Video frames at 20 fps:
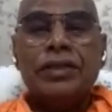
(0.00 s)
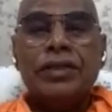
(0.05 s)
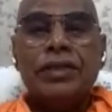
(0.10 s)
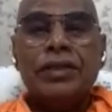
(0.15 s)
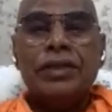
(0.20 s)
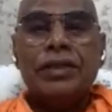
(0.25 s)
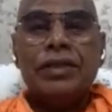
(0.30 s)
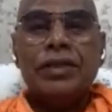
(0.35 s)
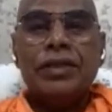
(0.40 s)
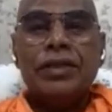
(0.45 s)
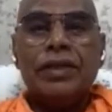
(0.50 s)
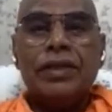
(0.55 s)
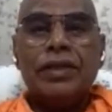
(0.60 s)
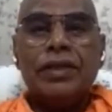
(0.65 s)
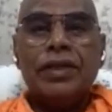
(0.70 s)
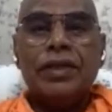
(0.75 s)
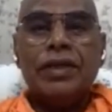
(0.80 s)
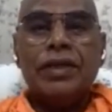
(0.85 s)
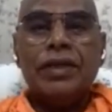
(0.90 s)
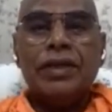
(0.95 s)

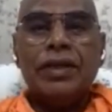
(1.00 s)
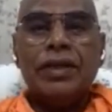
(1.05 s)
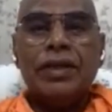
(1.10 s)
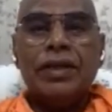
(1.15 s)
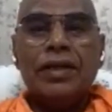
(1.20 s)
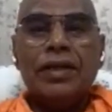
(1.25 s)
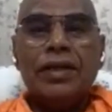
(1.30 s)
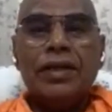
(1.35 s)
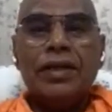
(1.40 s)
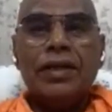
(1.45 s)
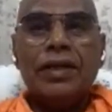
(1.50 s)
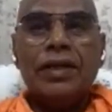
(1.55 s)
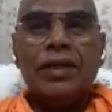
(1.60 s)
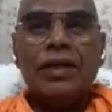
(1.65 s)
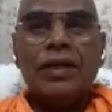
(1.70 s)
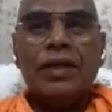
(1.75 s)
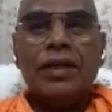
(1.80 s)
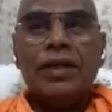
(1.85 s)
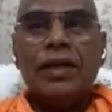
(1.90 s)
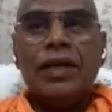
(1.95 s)

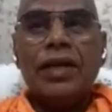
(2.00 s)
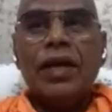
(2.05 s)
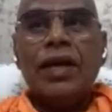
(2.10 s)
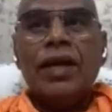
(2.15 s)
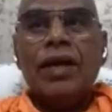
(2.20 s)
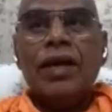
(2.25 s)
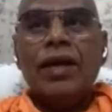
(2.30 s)
Nobody speaks.